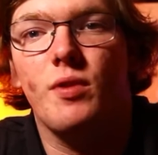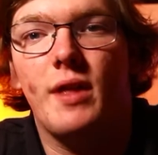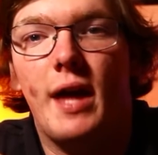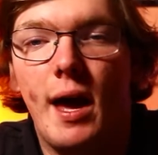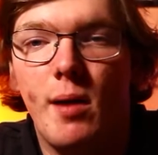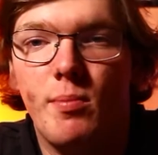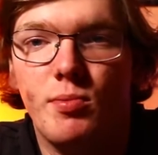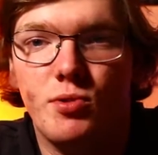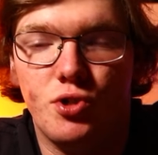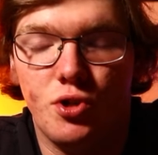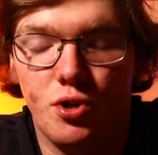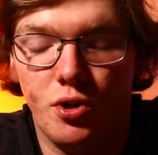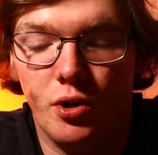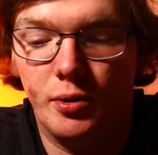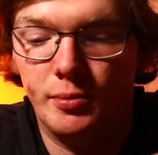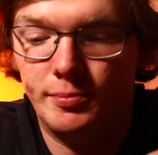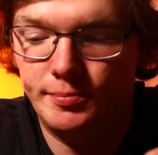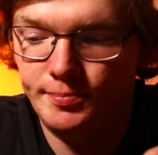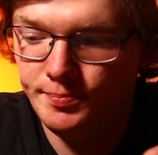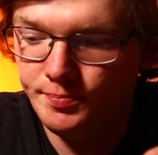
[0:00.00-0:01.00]
with
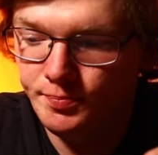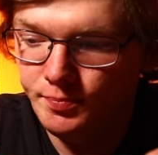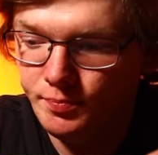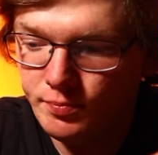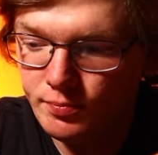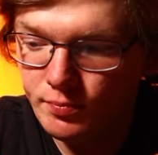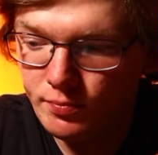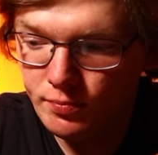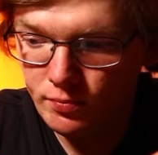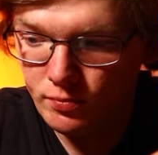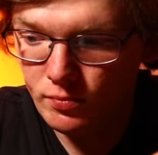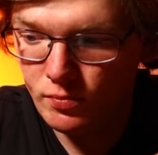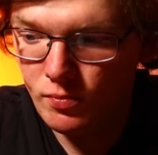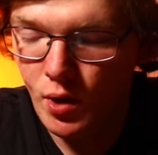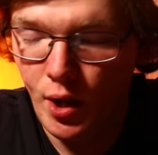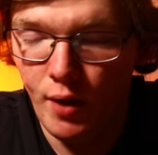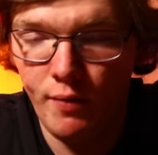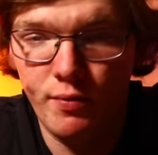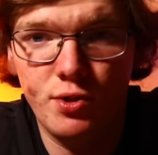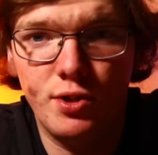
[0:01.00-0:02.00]
aperture,
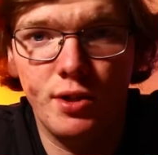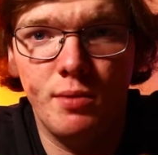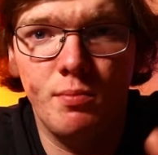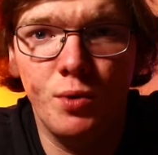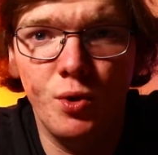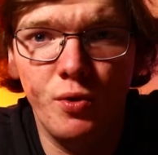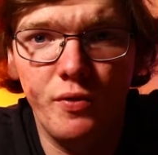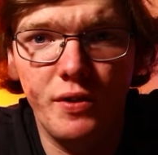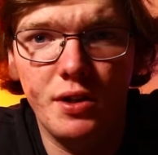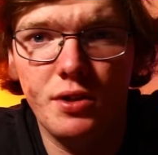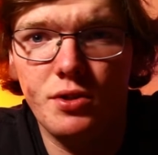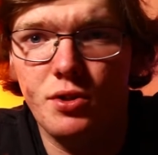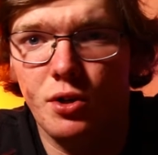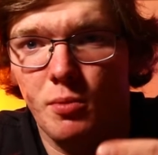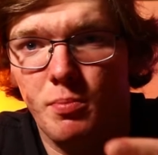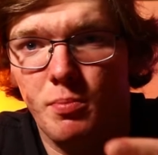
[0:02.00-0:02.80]
you see movies